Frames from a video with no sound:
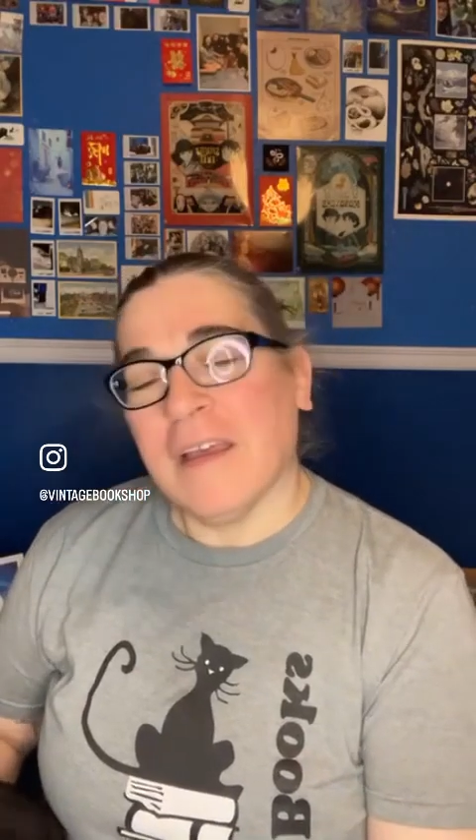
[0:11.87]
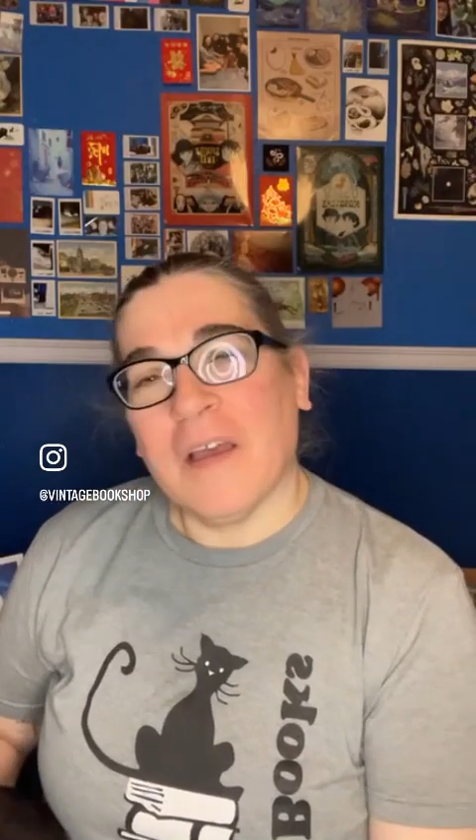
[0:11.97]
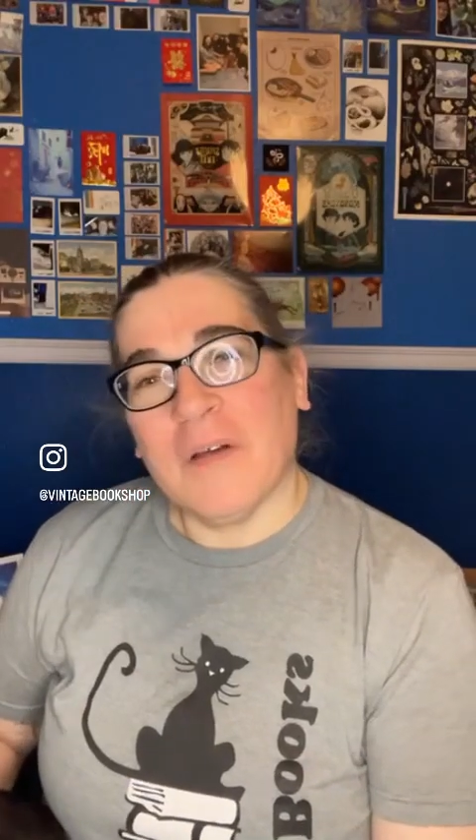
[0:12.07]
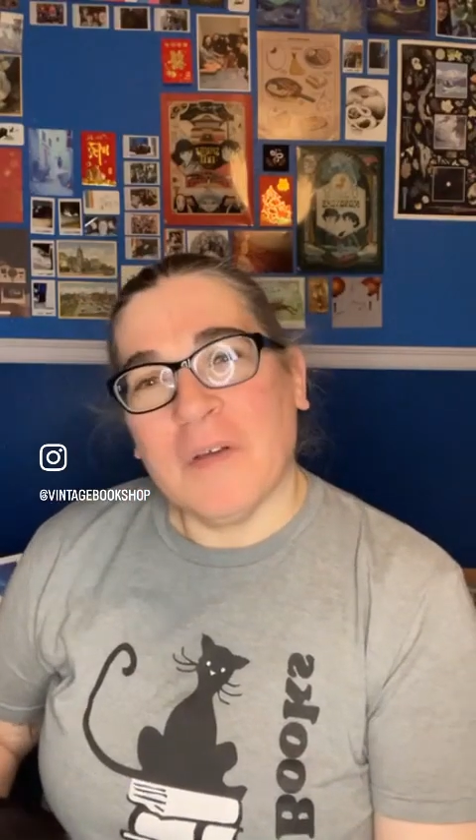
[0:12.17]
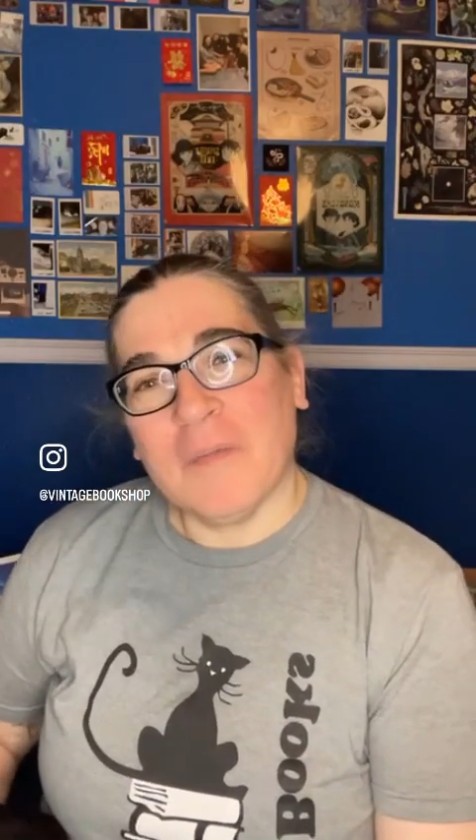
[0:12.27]

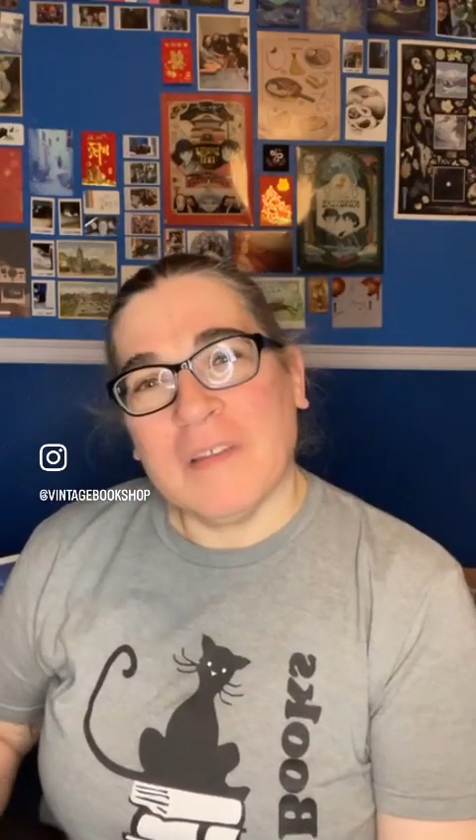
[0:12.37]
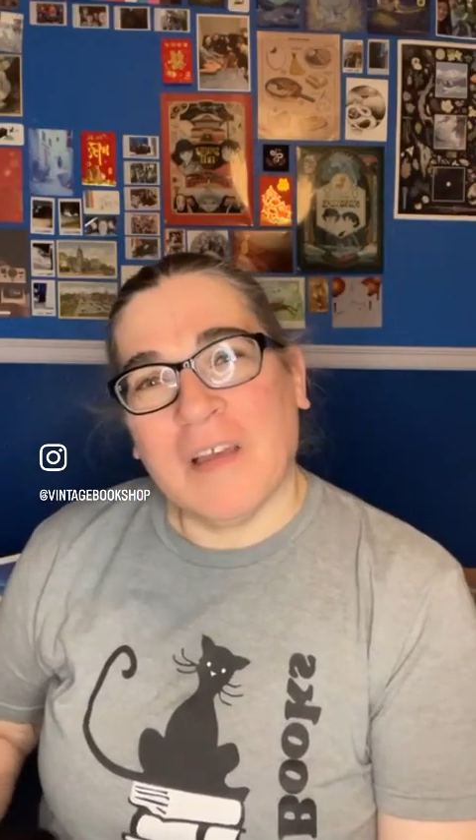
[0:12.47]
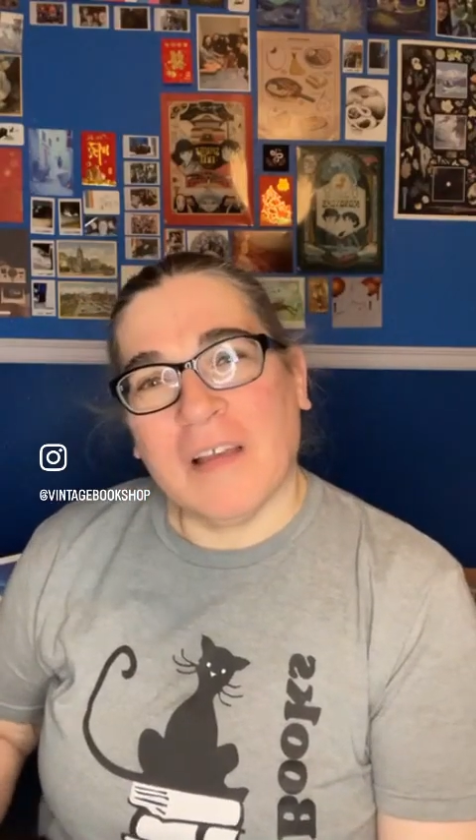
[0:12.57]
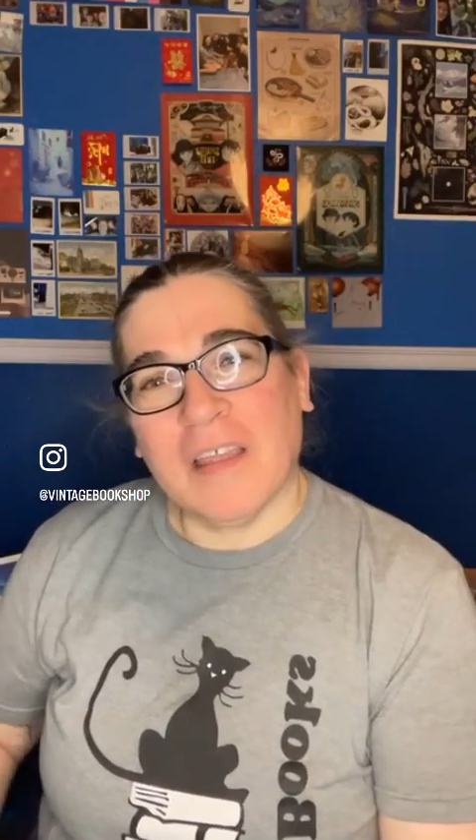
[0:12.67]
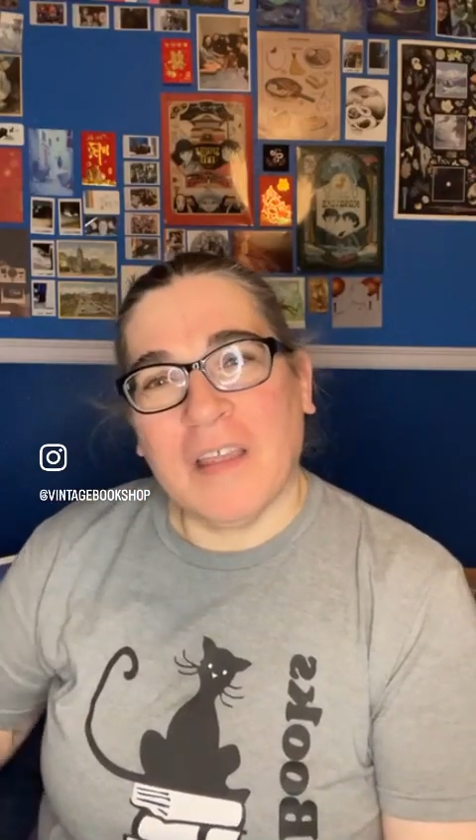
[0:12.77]
We've been
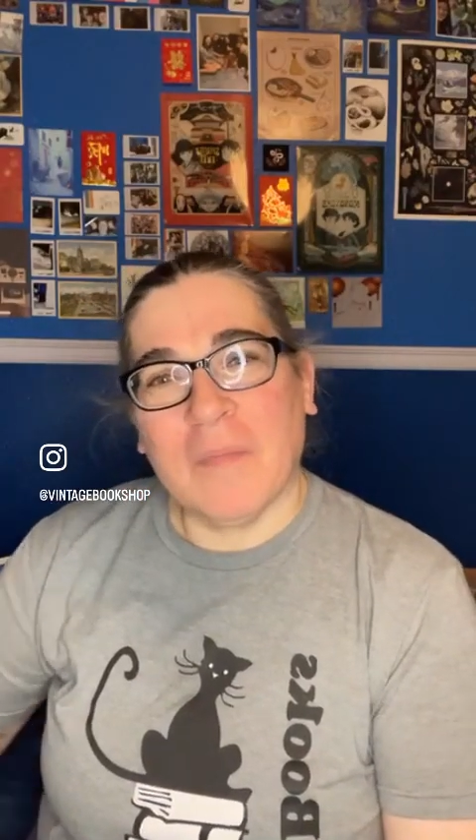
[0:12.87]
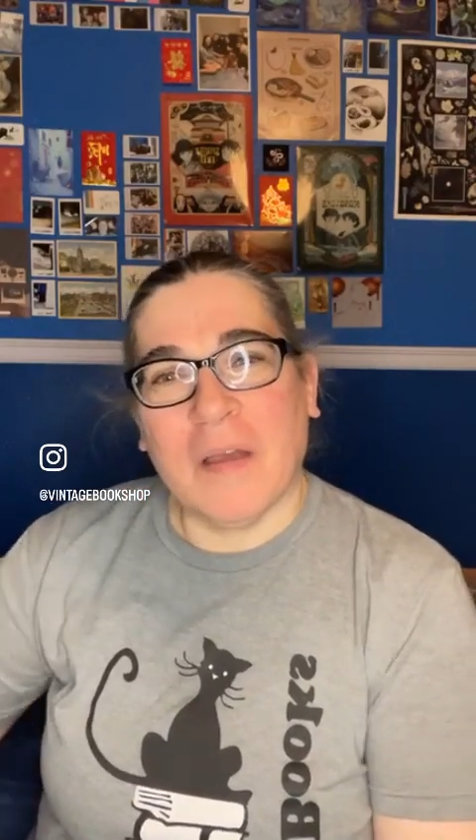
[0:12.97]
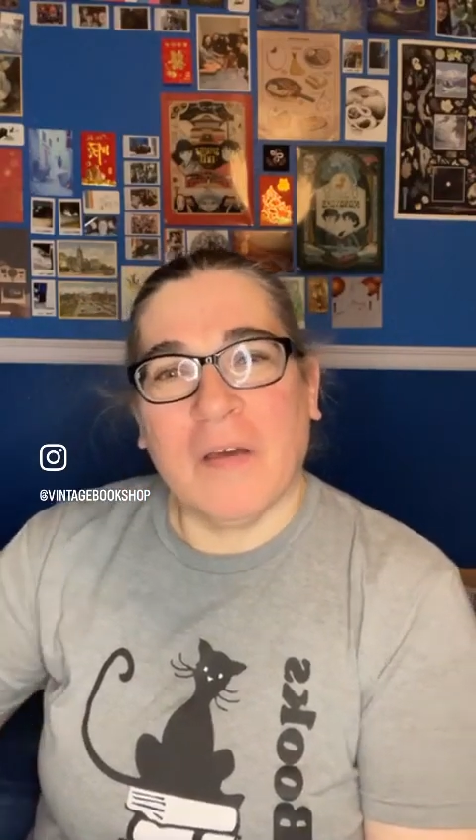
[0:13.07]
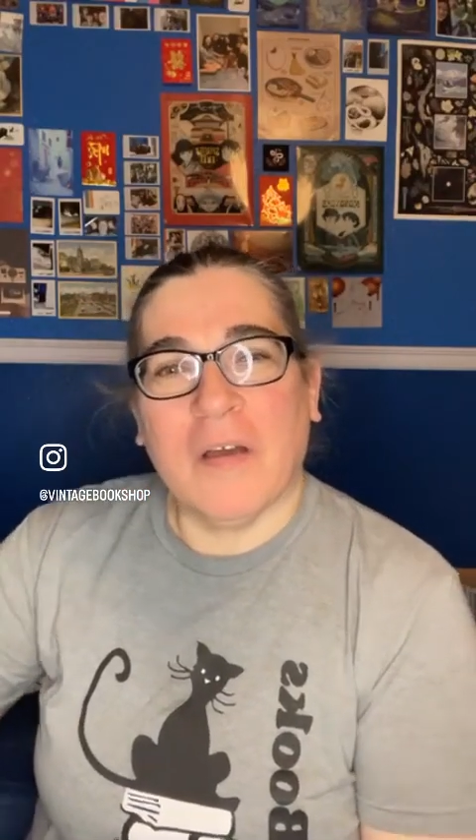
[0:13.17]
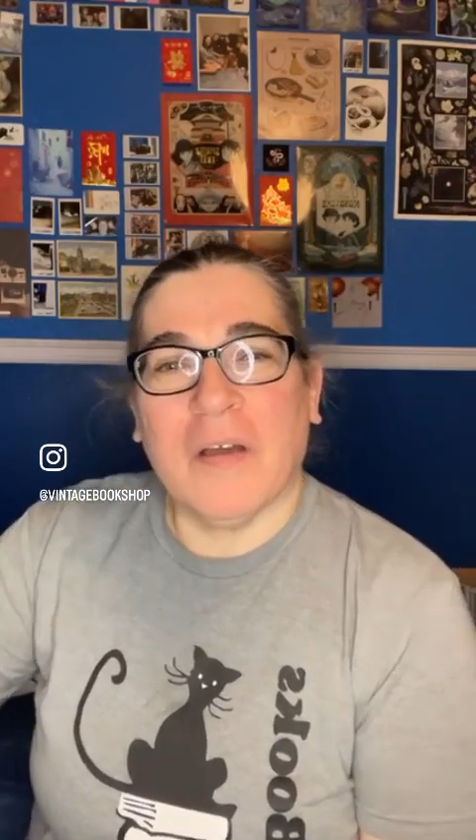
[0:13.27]
talking
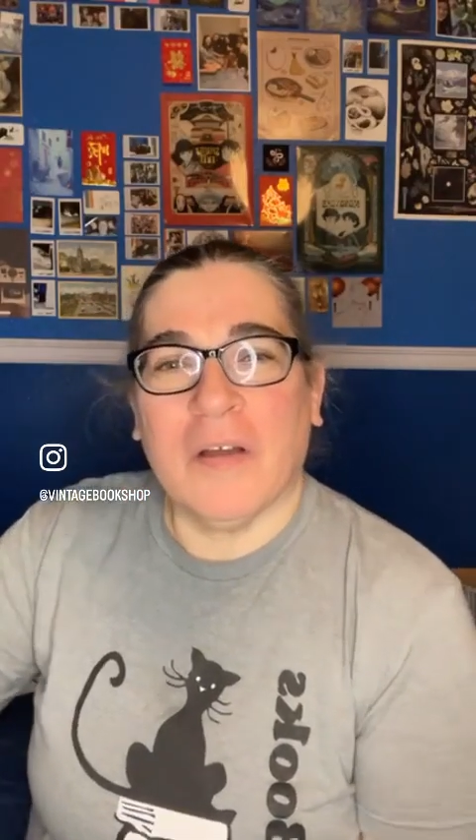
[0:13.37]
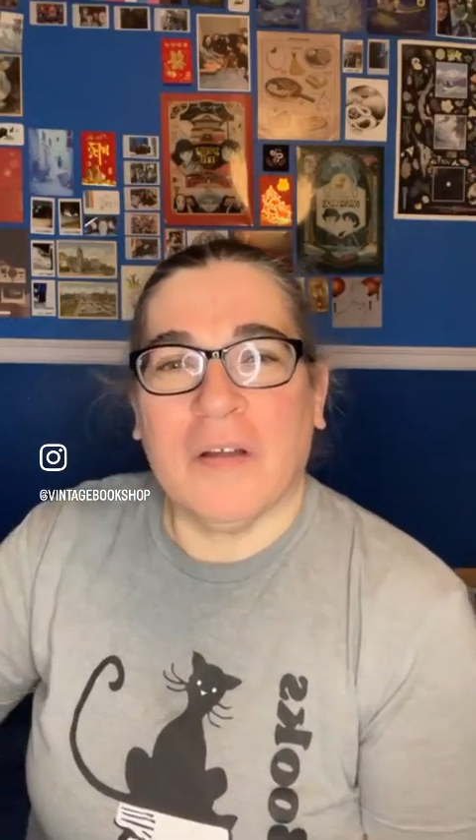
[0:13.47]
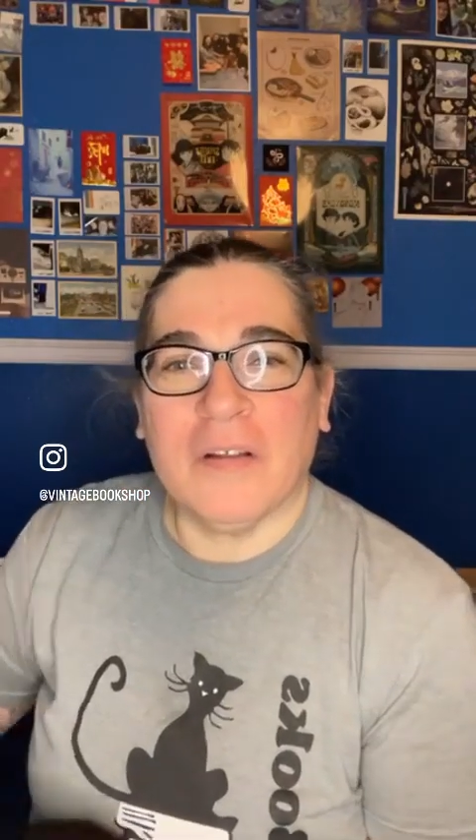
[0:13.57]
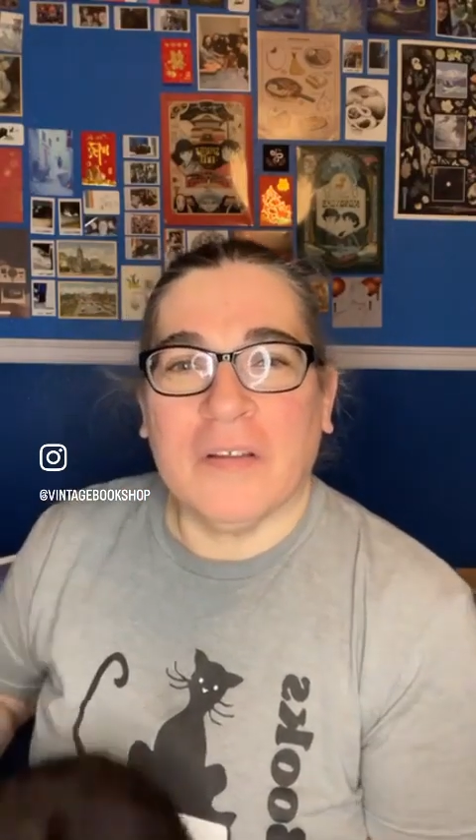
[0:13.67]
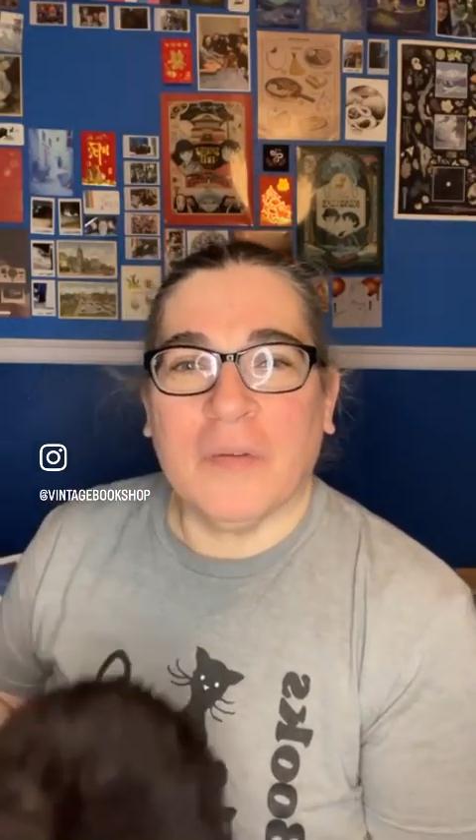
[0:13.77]
about our